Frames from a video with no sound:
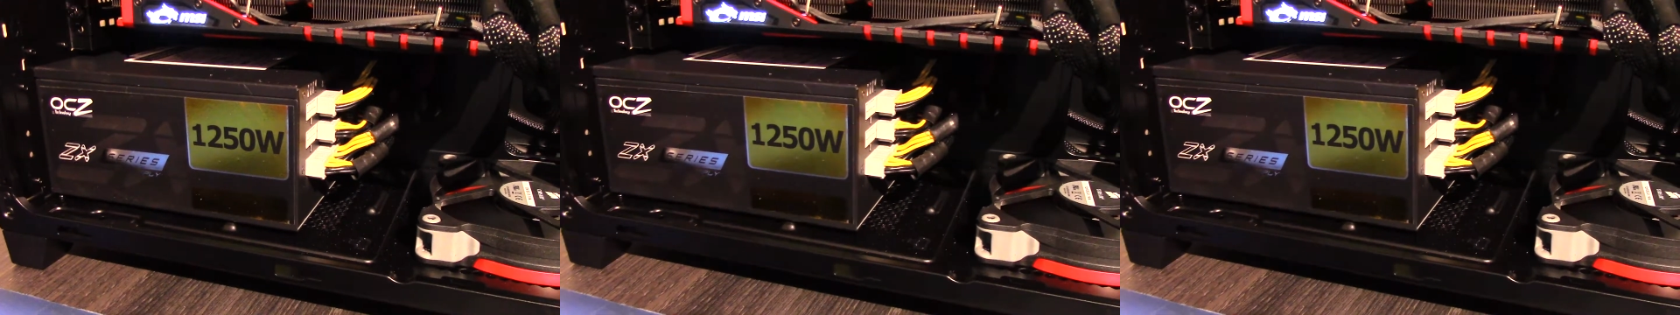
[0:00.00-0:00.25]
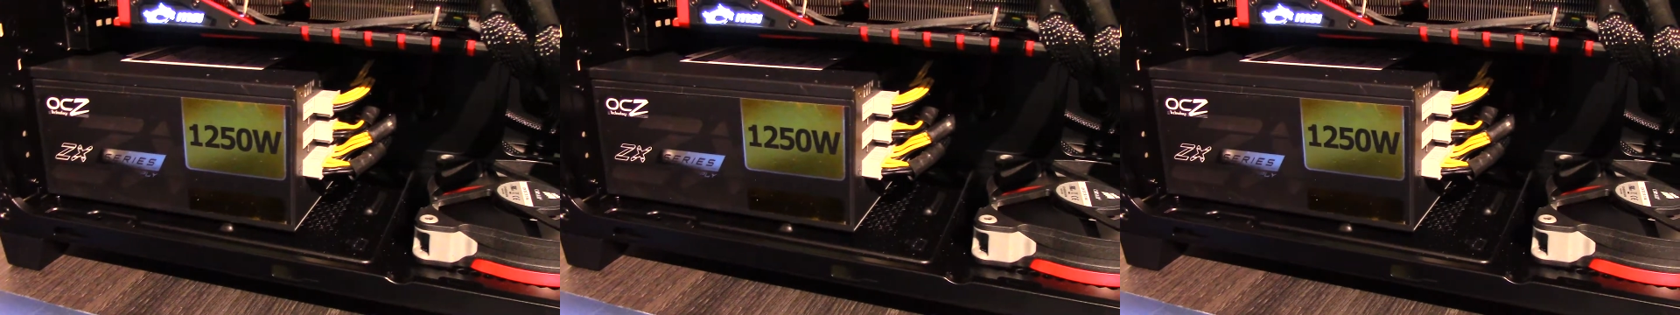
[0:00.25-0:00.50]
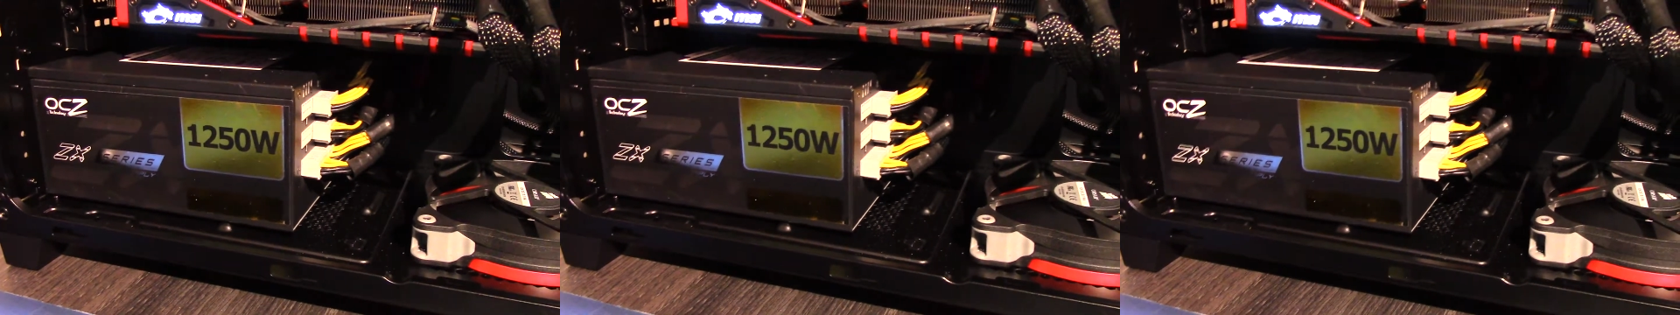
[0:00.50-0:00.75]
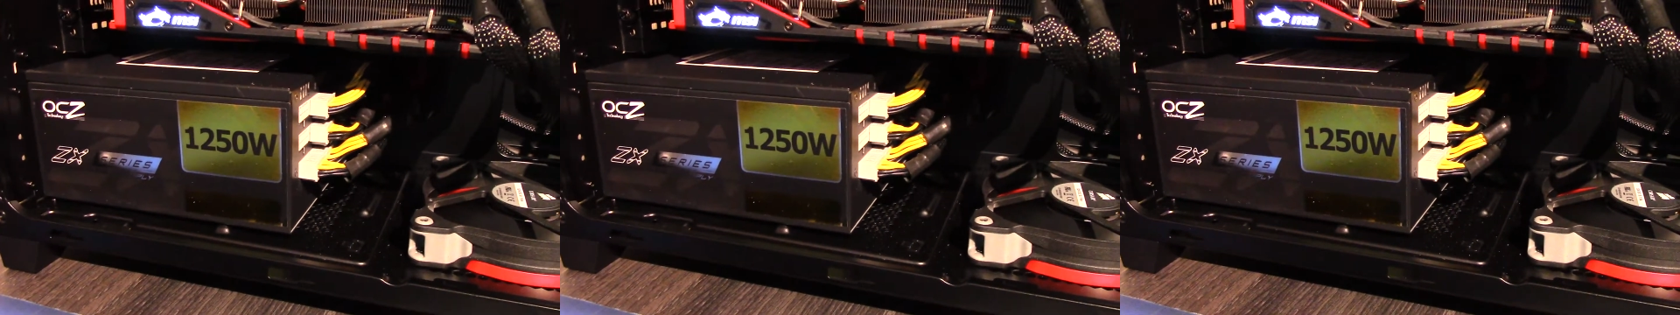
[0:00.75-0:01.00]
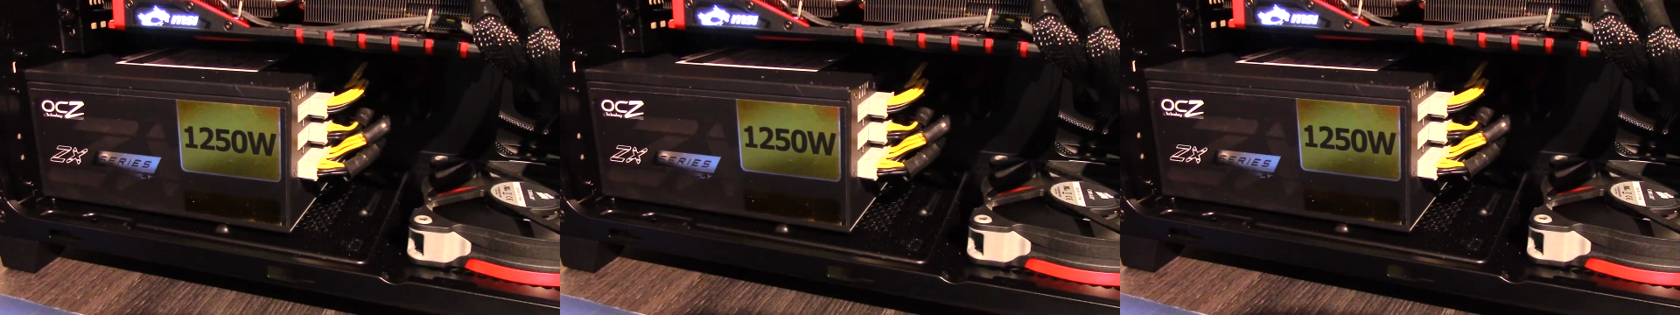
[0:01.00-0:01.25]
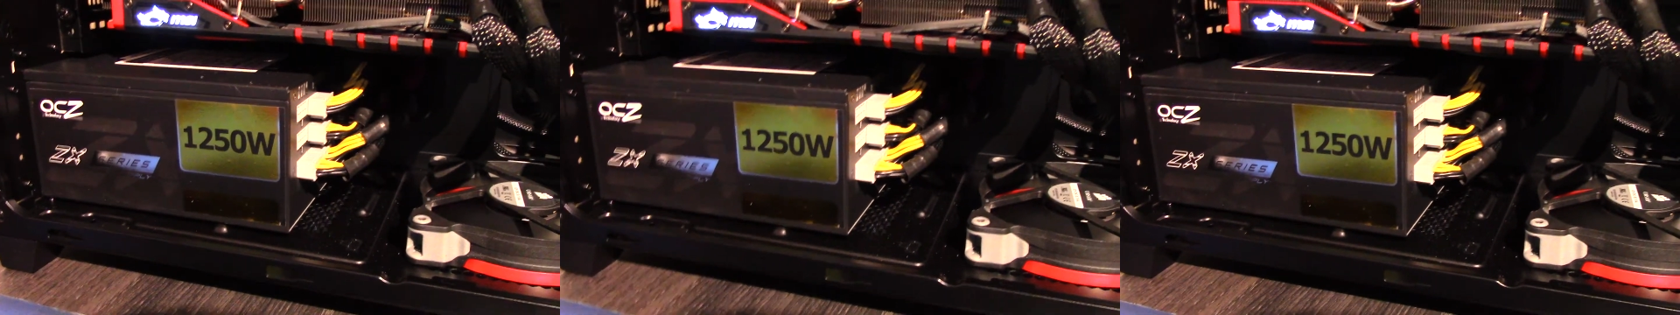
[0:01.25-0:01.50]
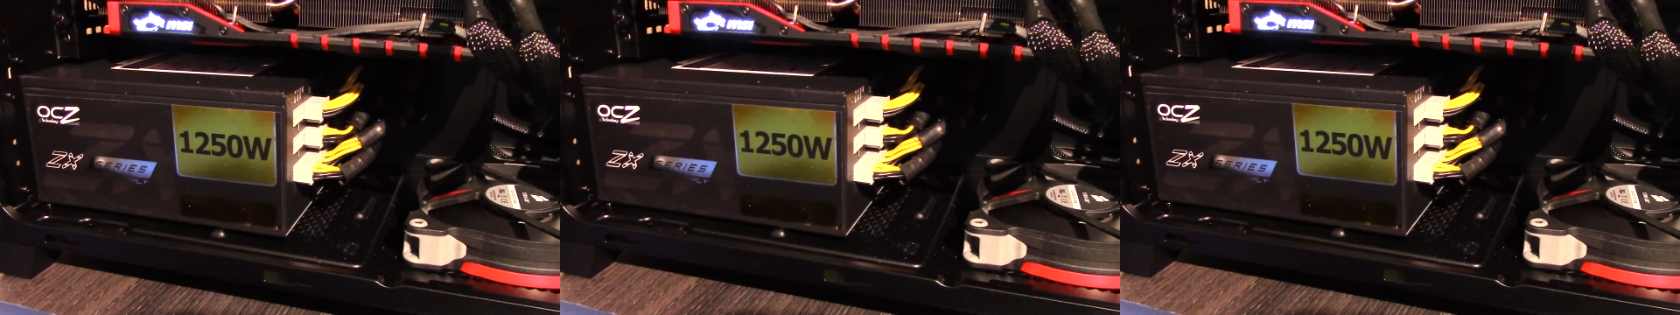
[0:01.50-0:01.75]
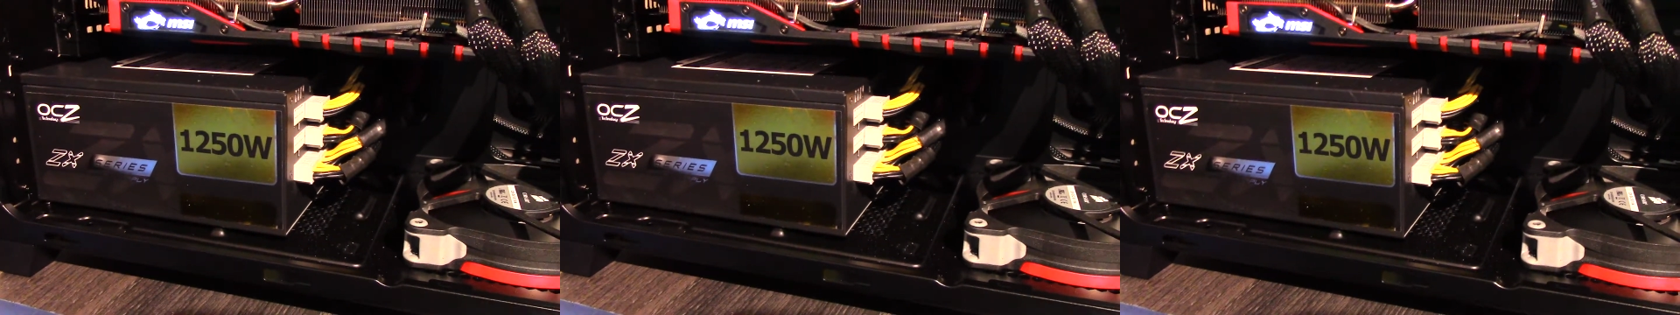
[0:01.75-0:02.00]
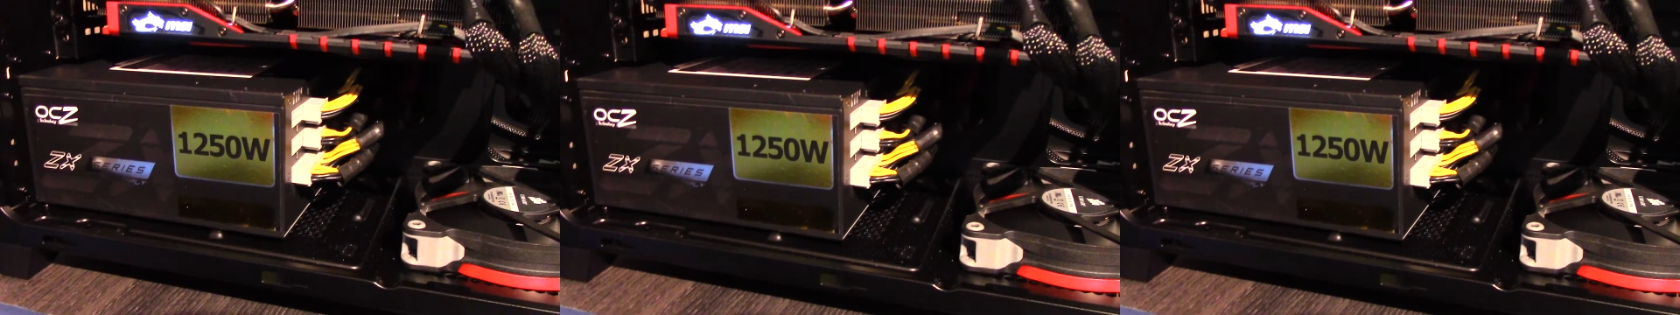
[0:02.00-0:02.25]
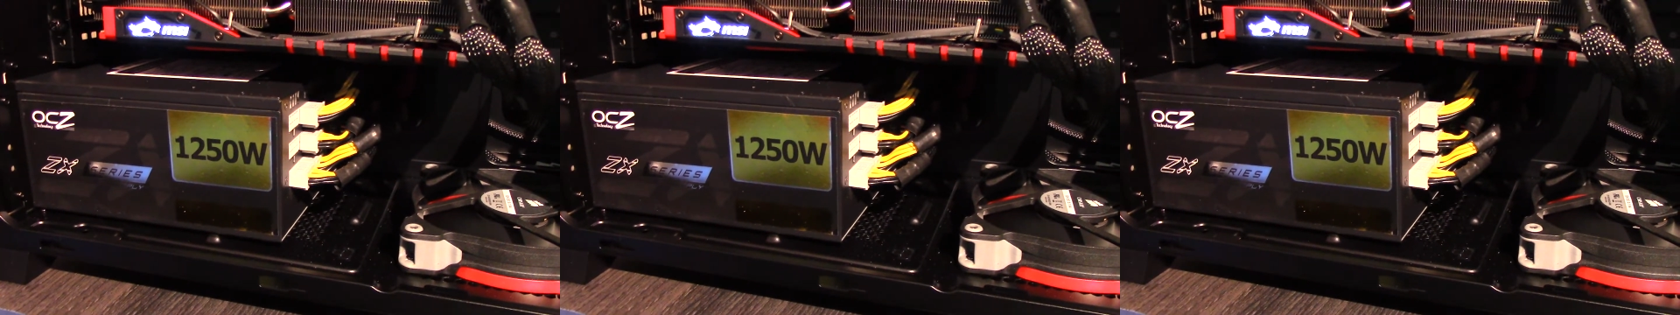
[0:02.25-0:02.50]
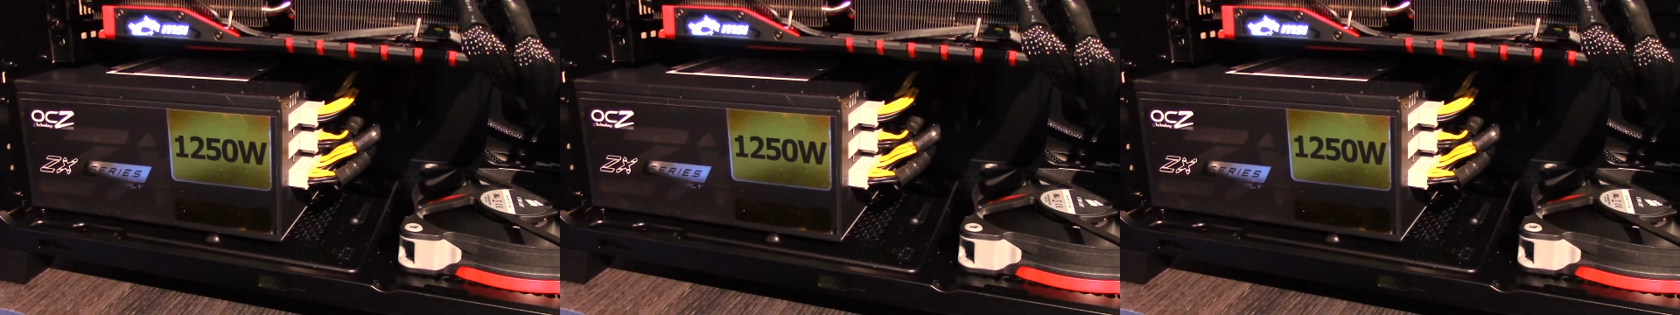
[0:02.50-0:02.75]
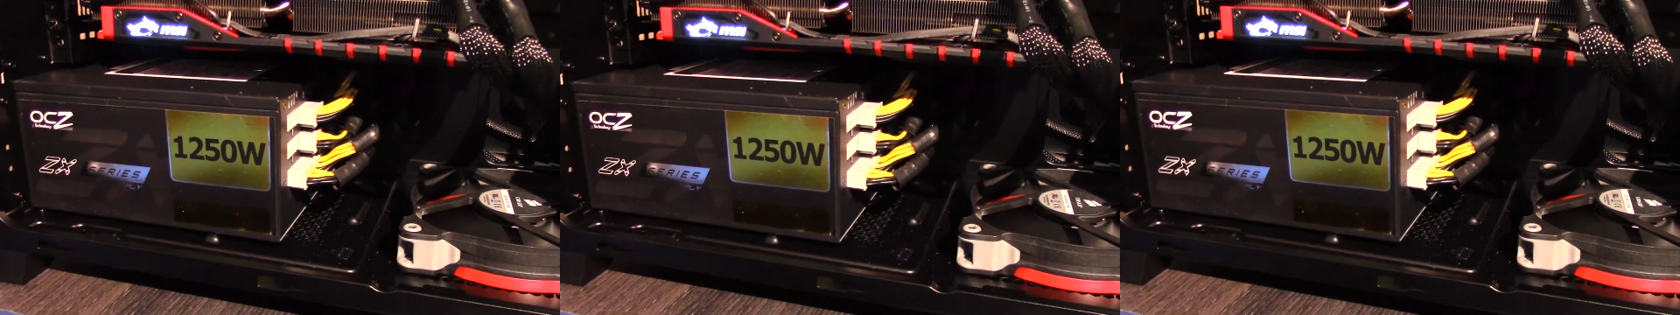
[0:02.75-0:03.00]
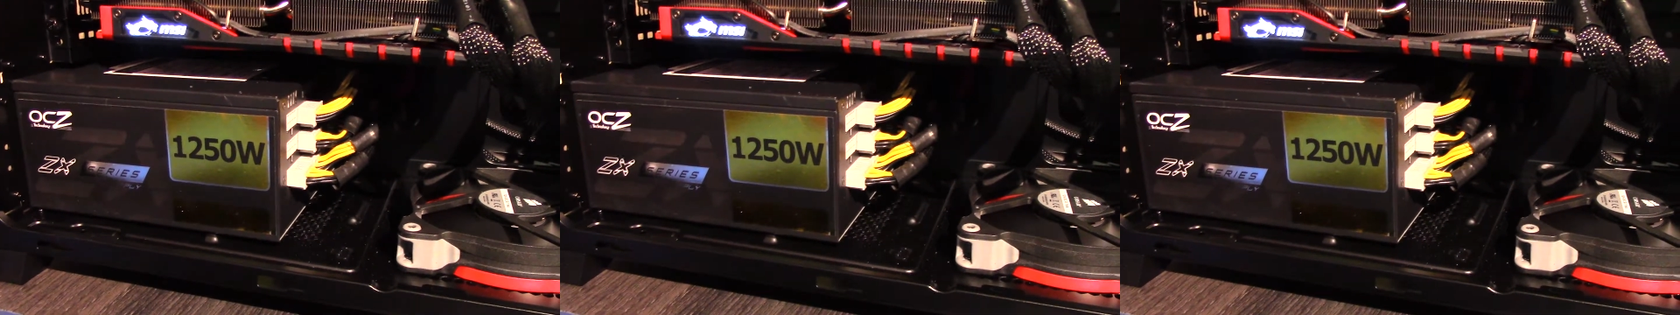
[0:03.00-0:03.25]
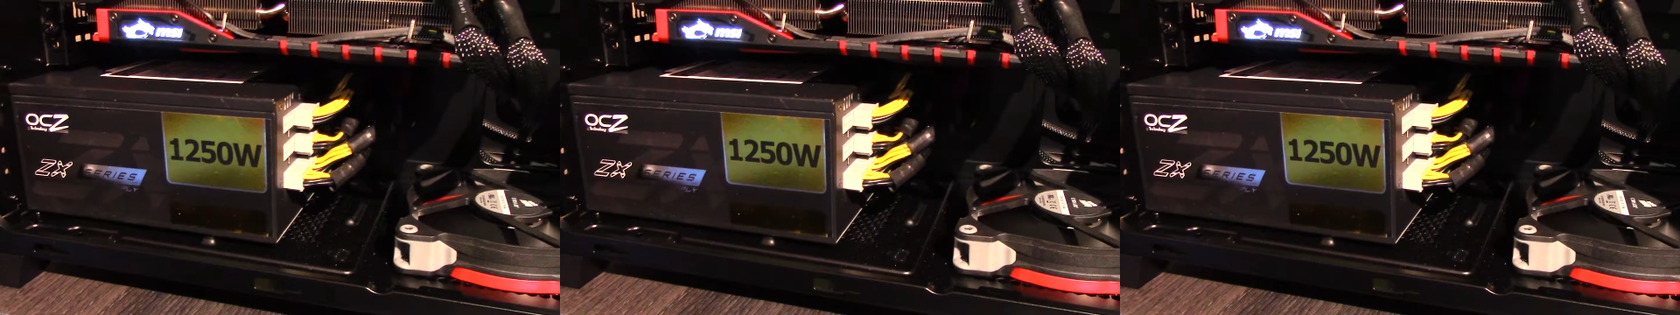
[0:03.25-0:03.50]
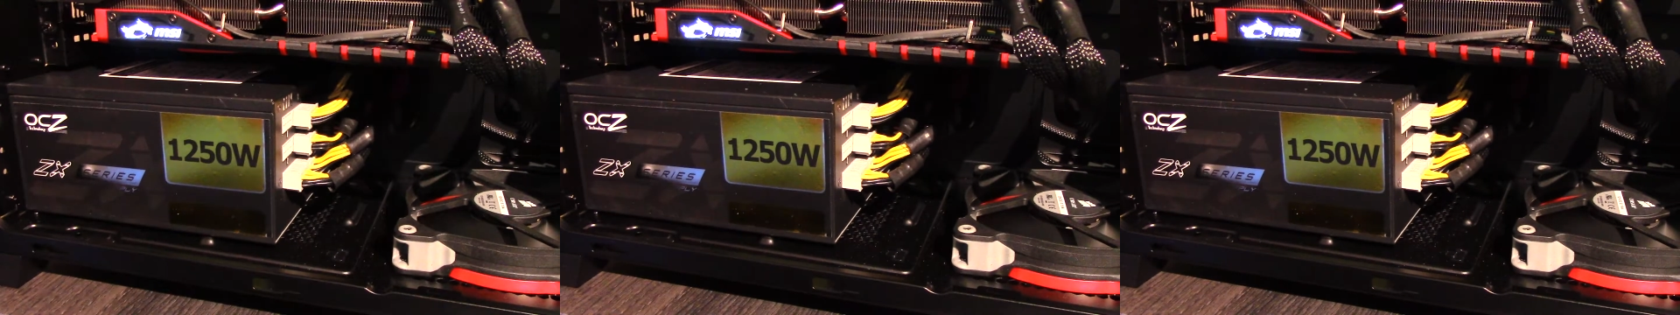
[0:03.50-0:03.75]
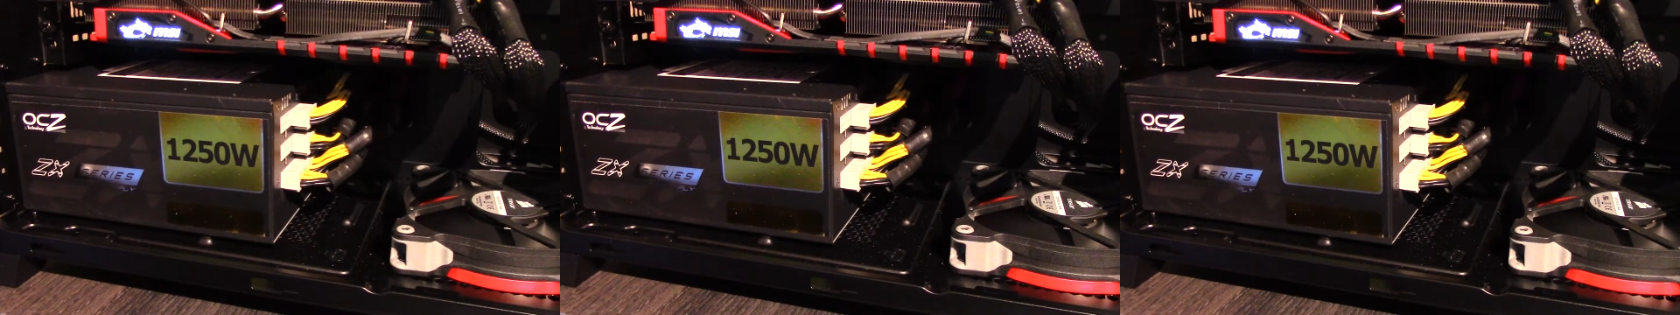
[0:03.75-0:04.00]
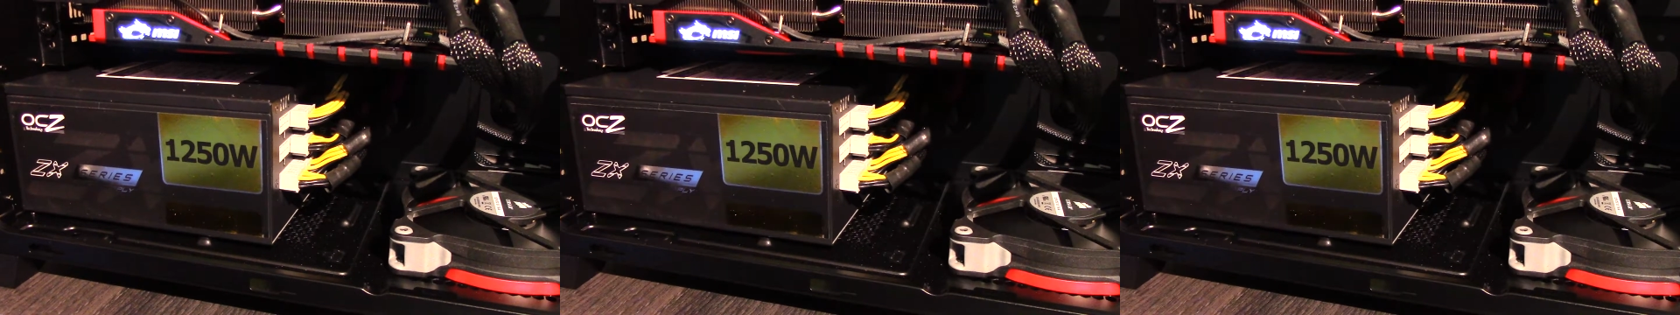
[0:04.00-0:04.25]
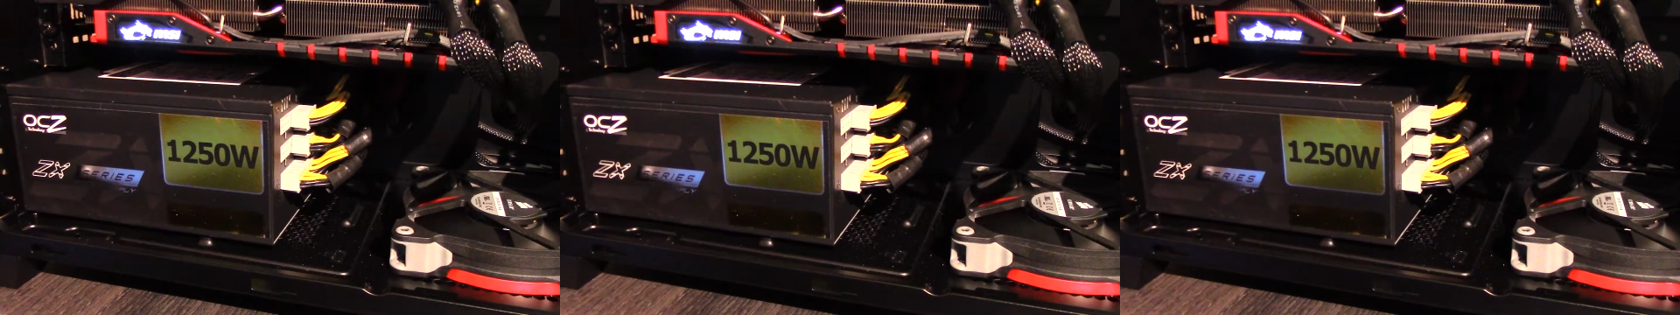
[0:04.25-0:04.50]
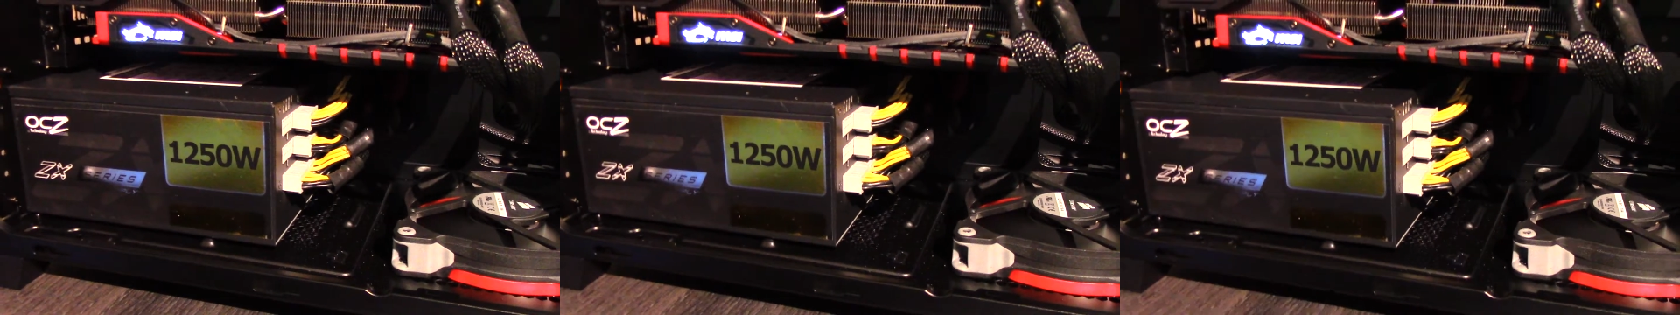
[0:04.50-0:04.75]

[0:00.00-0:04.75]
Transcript: No face is visible, so there are no lips to read.